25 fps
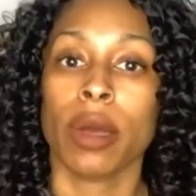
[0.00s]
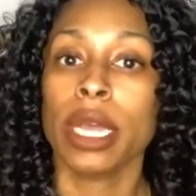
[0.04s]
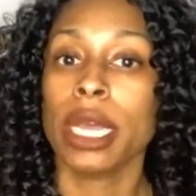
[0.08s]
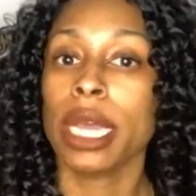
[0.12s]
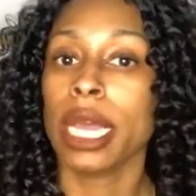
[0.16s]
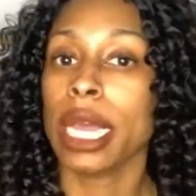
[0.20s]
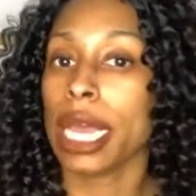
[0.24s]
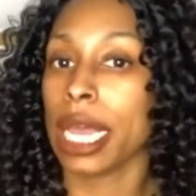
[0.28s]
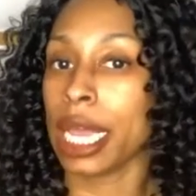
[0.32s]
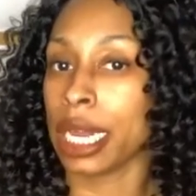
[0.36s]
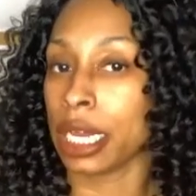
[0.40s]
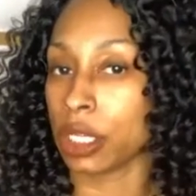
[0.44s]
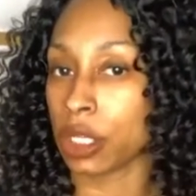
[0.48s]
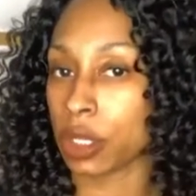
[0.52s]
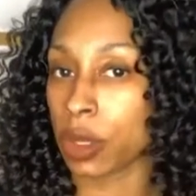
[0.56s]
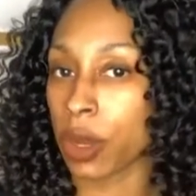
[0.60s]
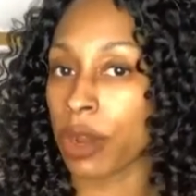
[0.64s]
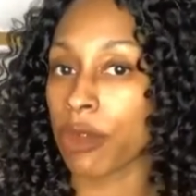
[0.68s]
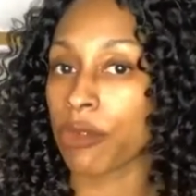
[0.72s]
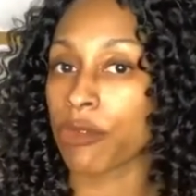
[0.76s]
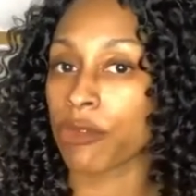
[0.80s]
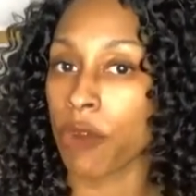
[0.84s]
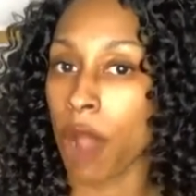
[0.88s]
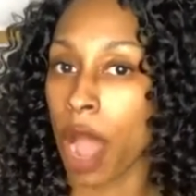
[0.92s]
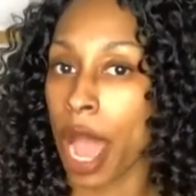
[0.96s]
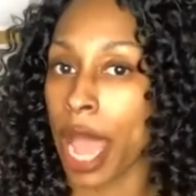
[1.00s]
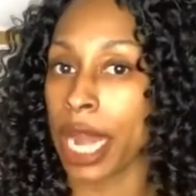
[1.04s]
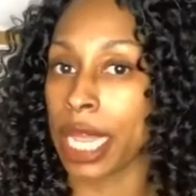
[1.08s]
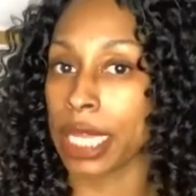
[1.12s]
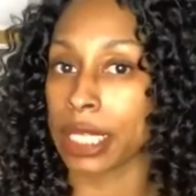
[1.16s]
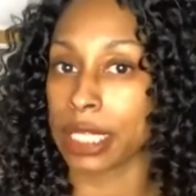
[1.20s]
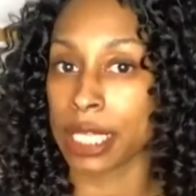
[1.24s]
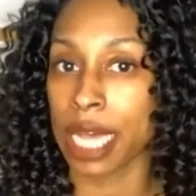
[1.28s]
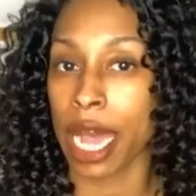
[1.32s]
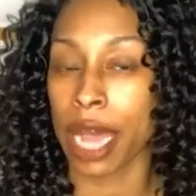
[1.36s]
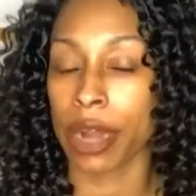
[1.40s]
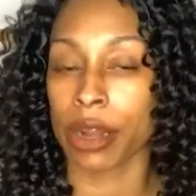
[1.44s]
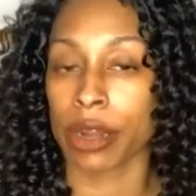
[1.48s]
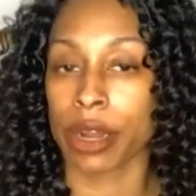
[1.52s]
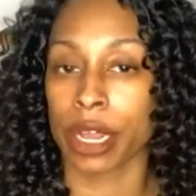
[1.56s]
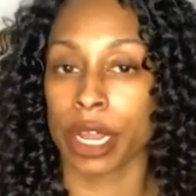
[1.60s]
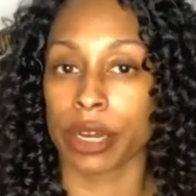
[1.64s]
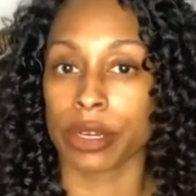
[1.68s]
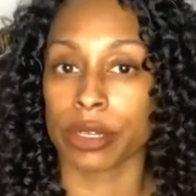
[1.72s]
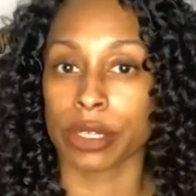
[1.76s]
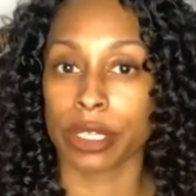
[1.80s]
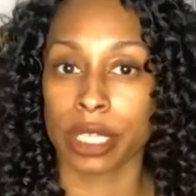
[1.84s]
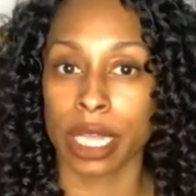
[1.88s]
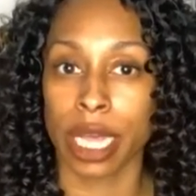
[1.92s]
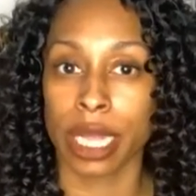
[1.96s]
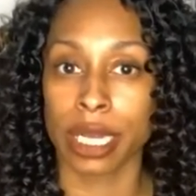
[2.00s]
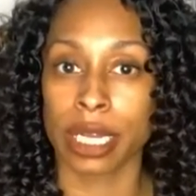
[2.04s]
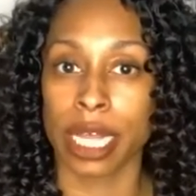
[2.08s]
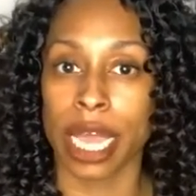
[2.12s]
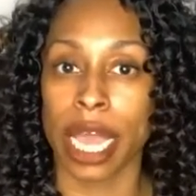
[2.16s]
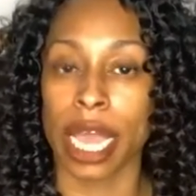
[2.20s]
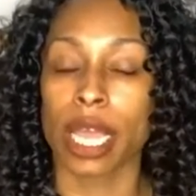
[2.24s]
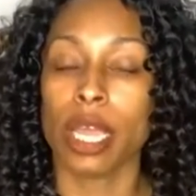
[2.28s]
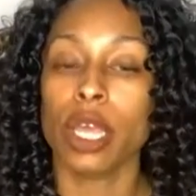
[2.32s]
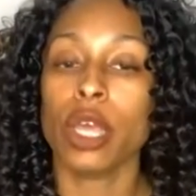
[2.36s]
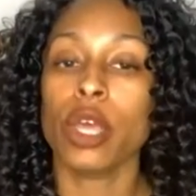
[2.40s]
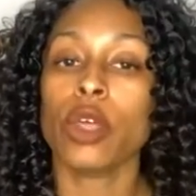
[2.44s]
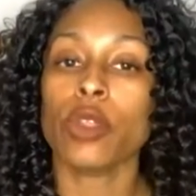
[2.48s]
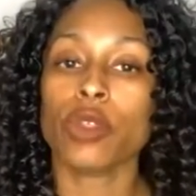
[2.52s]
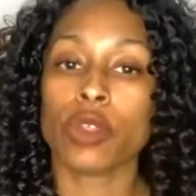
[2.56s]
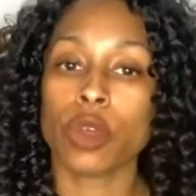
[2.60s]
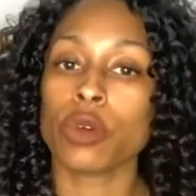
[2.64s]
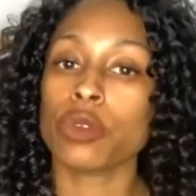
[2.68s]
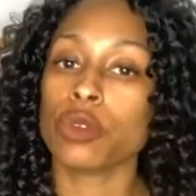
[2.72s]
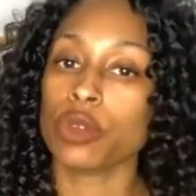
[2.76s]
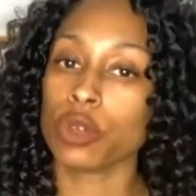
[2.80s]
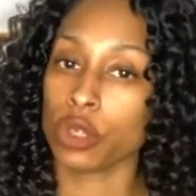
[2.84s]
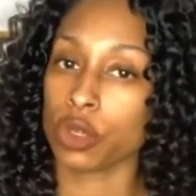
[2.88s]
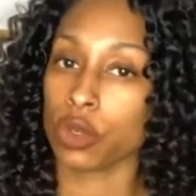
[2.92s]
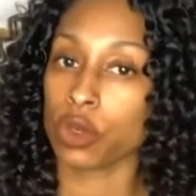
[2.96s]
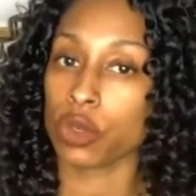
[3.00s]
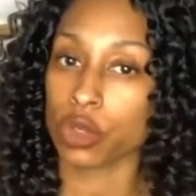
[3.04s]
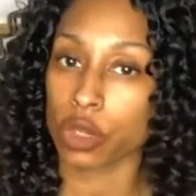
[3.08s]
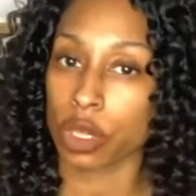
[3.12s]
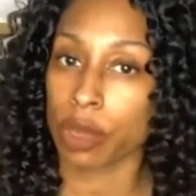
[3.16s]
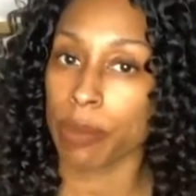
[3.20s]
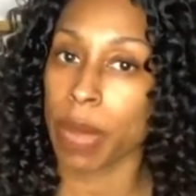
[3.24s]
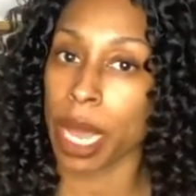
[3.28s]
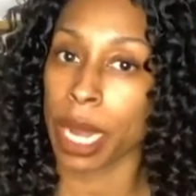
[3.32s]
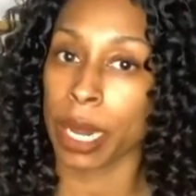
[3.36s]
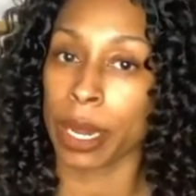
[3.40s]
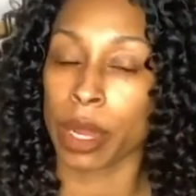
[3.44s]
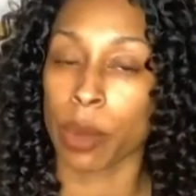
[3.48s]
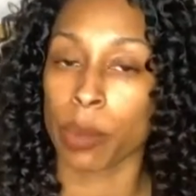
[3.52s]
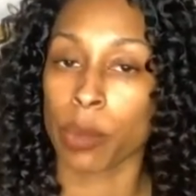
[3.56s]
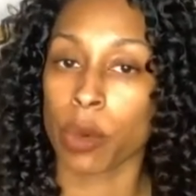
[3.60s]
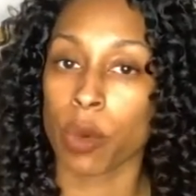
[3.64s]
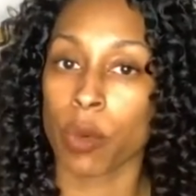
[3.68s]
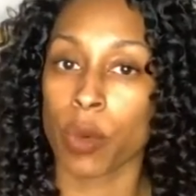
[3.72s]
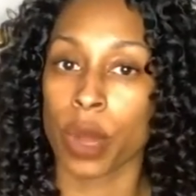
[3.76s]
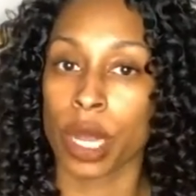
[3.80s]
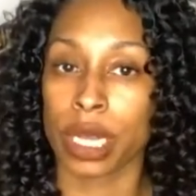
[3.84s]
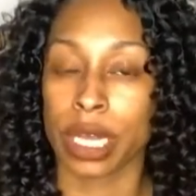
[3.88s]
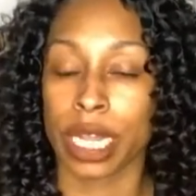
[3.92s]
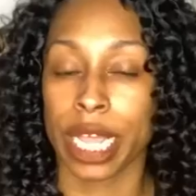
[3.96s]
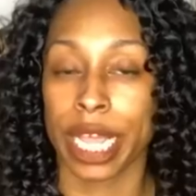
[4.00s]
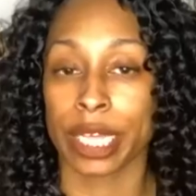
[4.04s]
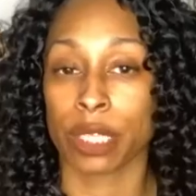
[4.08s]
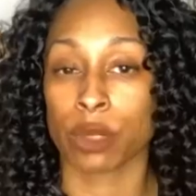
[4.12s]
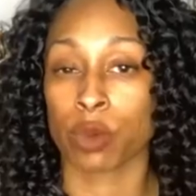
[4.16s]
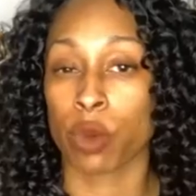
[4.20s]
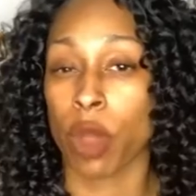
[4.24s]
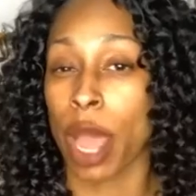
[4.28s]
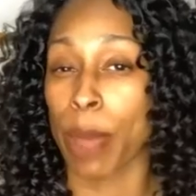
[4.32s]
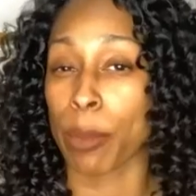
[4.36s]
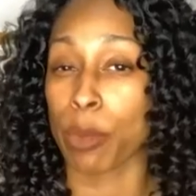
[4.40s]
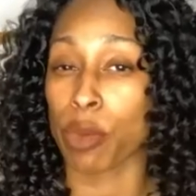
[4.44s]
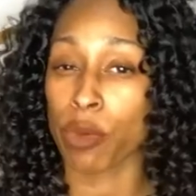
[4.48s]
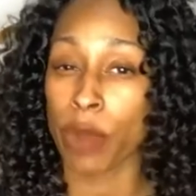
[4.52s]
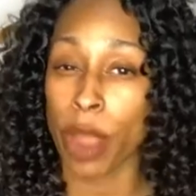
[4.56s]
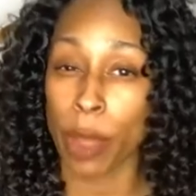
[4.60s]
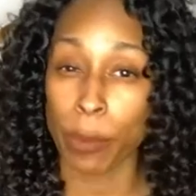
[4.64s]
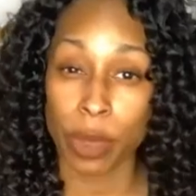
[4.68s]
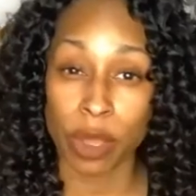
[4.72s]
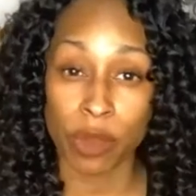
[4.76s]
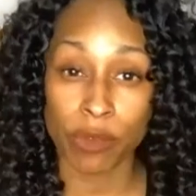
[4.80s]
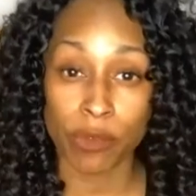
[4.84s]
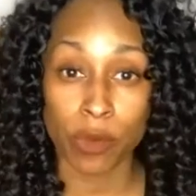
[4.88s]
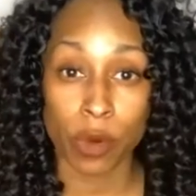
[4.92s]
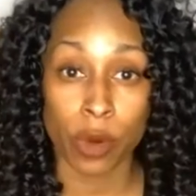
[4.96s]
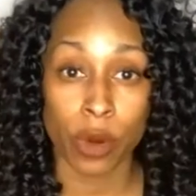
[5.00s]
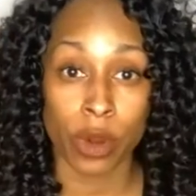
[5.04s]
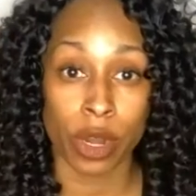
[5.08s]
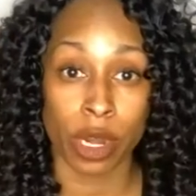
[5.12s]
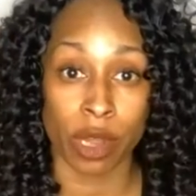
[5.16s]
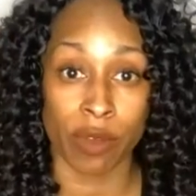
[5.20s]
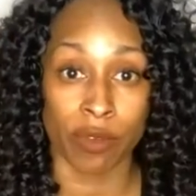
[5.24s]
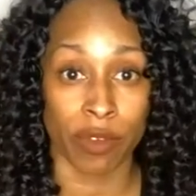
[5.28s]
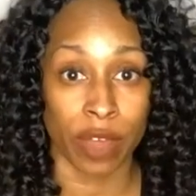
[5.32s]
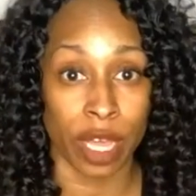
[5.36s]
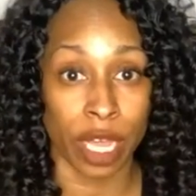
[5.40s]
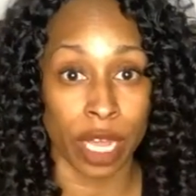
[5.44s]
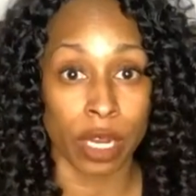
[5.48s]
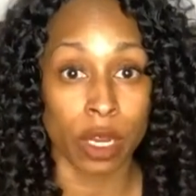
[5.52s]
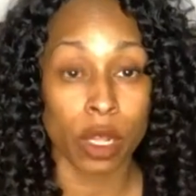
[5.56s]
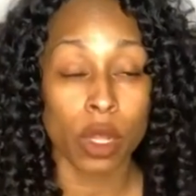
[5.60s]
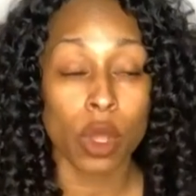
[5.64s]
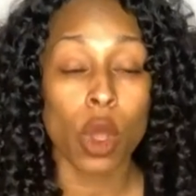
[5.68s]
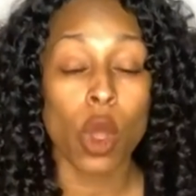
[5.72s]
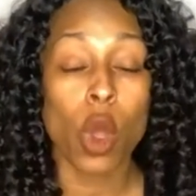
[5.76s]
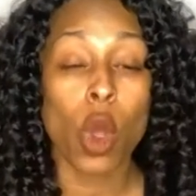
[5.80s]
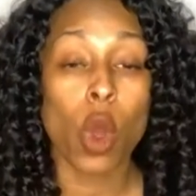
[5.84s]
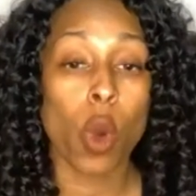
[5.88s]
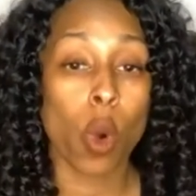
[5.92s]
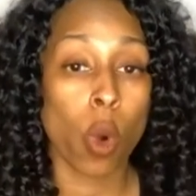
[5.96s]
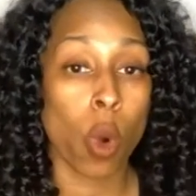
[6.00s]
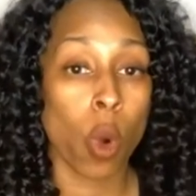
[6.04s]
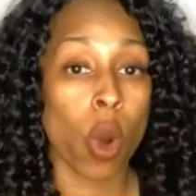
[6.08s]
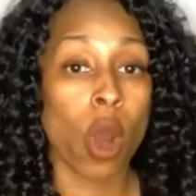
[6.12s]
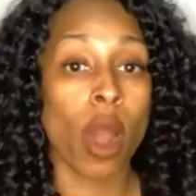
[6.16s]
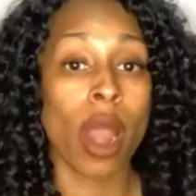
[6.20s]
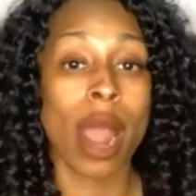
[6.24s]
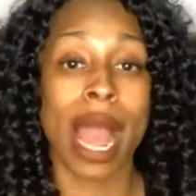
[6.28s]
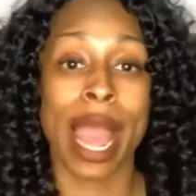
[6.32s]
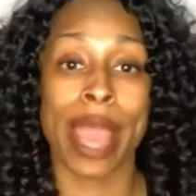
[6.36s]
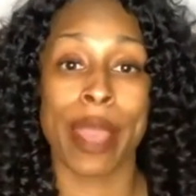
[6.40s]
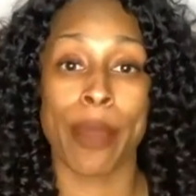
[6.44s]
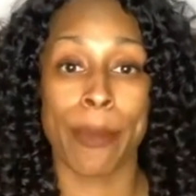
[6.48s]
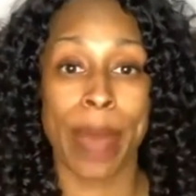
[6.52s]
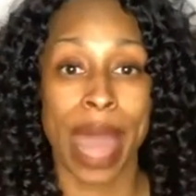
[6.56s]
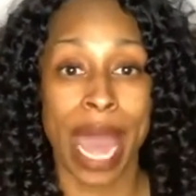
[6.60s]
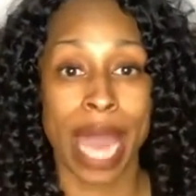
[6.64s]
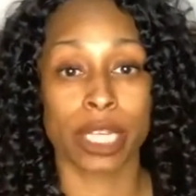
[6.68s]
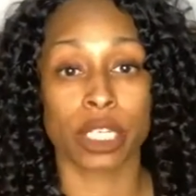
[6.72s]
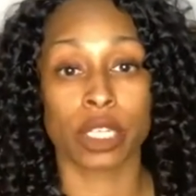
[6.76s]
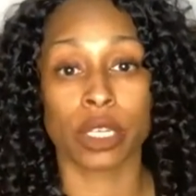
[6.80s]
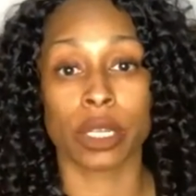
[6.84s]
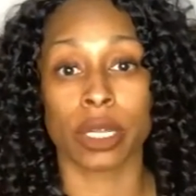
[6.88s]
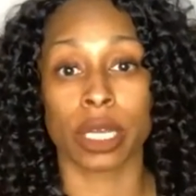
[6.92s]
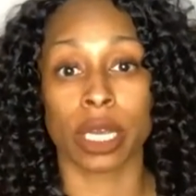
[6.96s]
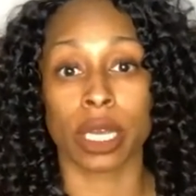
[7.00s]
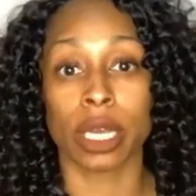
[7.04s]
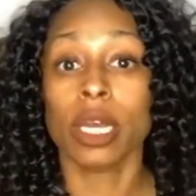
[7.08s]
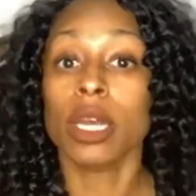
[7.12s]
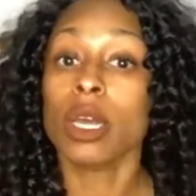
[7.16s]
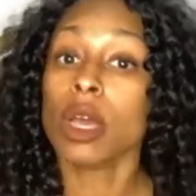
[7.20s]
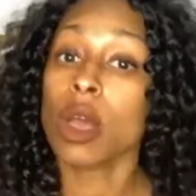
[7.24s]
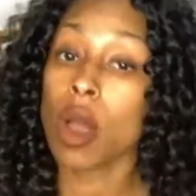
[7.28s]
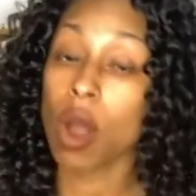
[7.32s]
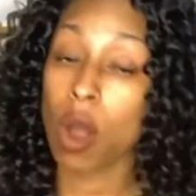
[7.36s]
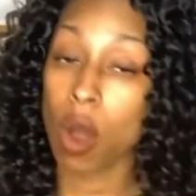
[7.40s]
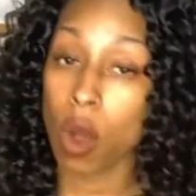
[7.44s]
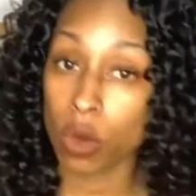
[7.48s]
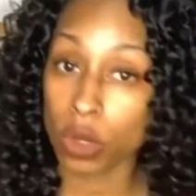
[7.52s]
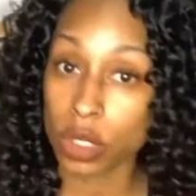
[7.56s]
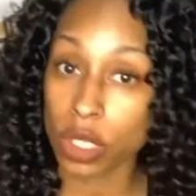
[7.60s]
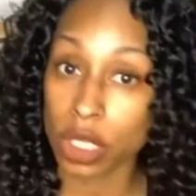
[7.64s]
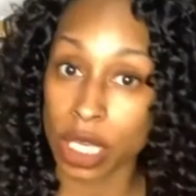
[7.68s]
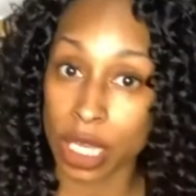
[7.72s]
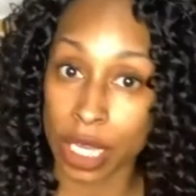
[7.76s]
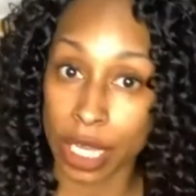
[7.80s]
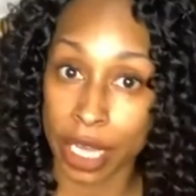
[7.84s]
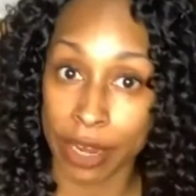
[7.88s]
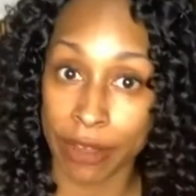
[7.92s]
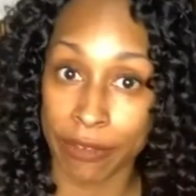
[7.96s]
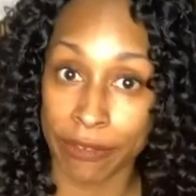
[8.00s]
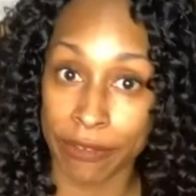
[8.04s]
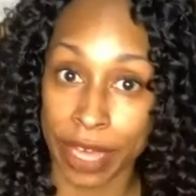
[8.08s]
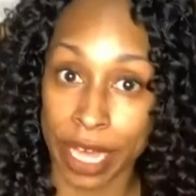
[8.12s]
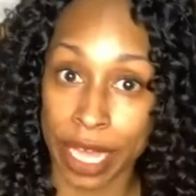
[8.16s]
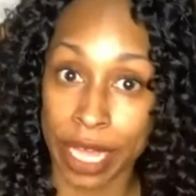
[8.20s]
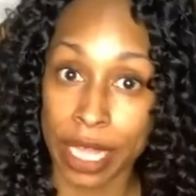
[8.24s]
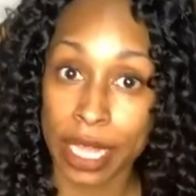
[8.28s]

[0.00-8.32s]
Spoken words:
and it's on a Friday, Saturday, or Sunday, those are usually my number one days where I'm prepping for an event or I am actually hosting an event.